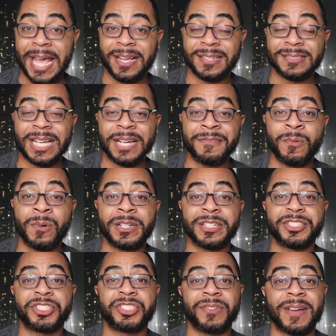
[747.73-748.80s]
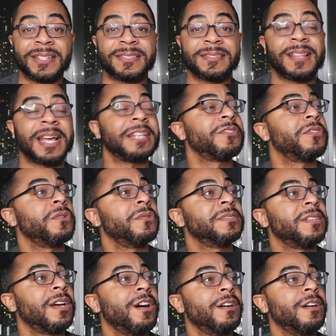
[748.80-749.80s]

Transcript: because everyone is dressed like those